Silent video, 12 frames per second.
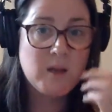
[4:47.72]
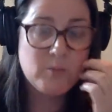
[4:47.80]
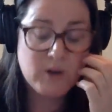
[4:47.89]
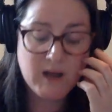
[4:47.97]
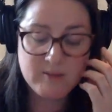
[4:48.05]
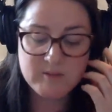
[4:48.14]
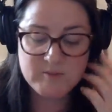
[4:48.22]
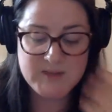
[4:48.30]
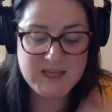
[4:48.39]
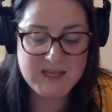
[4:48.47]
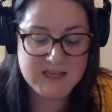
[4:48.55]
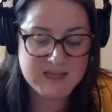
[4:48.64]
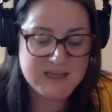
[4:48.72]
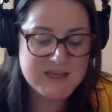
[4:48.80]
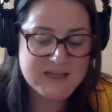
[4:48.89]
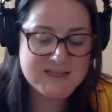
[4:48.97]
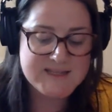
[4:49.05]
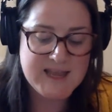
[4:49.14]
Problem E
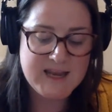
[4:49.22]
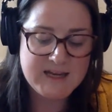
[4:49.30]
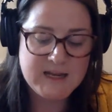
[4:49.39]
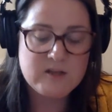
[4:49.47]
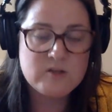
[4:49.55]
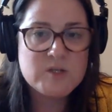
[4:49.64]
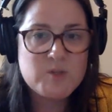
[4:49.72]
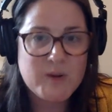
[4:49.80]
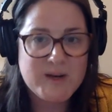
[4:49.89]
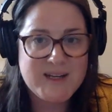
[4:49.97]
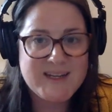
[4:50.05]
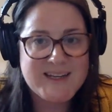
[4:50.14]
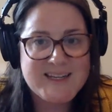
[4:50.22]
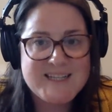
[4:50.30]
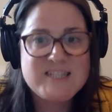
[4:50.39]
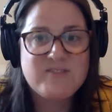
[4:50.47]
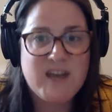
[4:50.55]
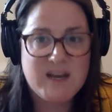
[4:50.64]
is
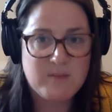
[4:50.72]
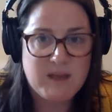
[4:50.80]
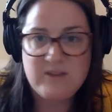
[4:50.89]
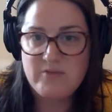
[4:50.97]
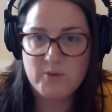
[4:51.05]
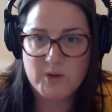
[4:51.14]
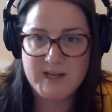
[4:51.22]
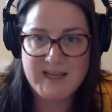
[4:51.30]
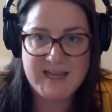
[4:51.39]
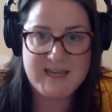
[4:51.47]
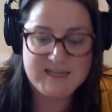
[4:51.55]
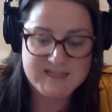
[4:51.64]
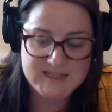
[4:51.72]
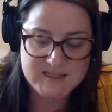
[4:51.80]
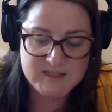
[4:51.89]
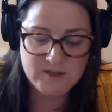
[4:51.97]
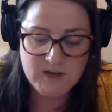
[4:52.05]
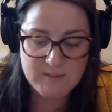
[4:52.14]
829 divided by 48.
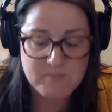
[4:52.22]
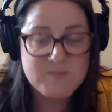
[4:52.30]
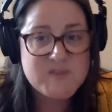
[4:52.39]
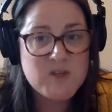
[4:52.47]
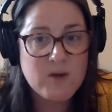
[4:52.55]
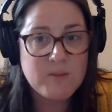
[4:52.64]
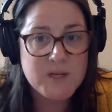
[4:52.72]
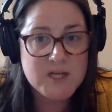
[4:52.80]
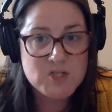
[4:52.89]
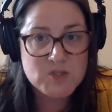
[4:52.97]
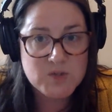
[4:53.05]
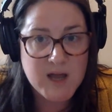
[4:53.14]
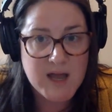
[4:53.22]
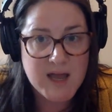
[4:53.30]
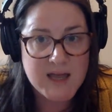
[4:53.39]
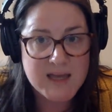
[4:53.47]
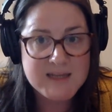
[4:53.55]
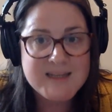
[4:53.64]
Okay, so I'm going to
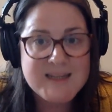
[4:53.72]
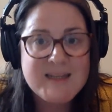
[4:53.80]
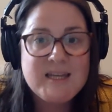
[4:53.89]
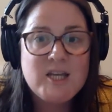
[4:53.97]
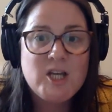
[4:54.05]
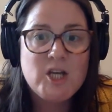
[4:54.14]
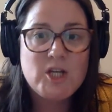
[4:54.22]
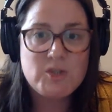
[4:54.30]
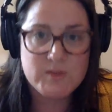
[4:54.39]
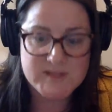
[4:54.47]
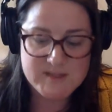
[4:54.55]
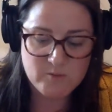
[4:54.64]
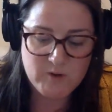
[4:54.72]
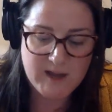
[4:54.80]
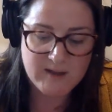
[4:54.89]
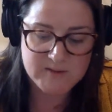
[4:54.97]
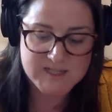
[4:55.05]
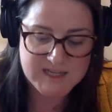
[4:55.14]
try doing some
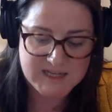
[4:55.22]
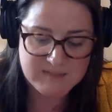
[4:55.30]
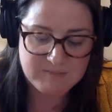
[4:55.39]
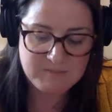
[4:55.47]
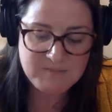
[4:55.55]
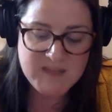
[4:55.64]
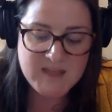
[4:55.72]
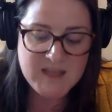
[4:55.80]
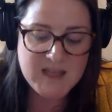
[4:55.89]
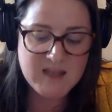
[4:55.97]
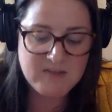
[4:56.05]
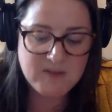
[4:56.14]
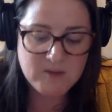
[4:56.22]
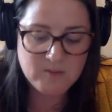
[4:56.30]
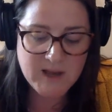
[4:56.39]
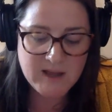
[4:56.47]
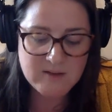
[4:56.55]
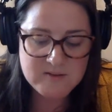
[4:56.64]
rounding. If I
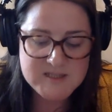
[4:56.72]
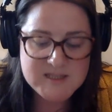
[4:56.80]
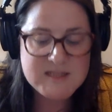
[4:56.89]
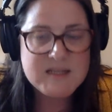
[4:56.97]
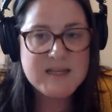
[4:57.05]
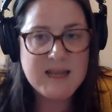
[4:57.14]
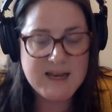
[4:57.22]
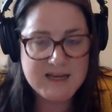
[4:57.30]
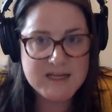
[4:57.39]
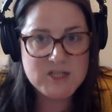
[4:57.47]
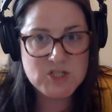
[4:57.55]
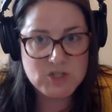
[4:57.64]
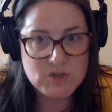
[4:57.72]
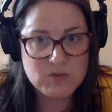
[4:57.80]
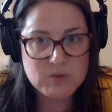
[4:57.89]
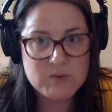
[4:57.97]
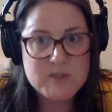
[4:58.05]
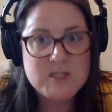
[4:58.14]
round
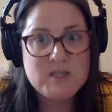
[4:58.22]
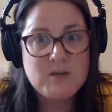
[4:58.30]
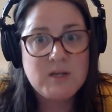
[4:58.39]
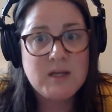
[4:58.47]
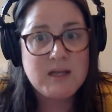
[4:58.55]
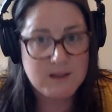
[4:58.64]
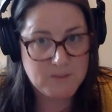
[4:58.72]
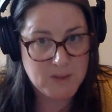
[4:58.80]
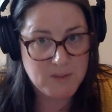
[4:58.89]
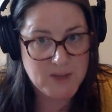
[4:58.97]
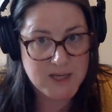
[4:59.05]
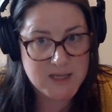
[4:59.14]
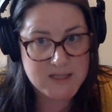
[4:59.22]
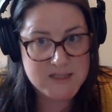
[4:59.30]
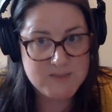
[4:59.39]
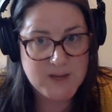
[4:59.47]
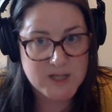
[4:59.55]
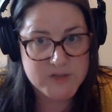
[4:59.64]
82 to in my
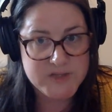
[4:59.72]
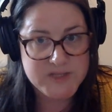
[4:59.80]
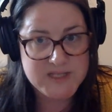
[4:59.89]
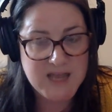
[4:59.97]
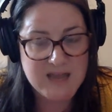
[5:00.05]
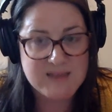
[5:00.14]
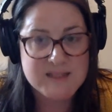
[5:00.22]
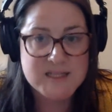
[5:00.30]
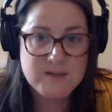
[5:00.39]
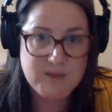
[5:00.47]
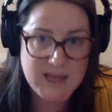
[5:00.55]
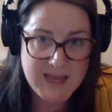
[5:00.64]
mind, my closest 10, that's going to be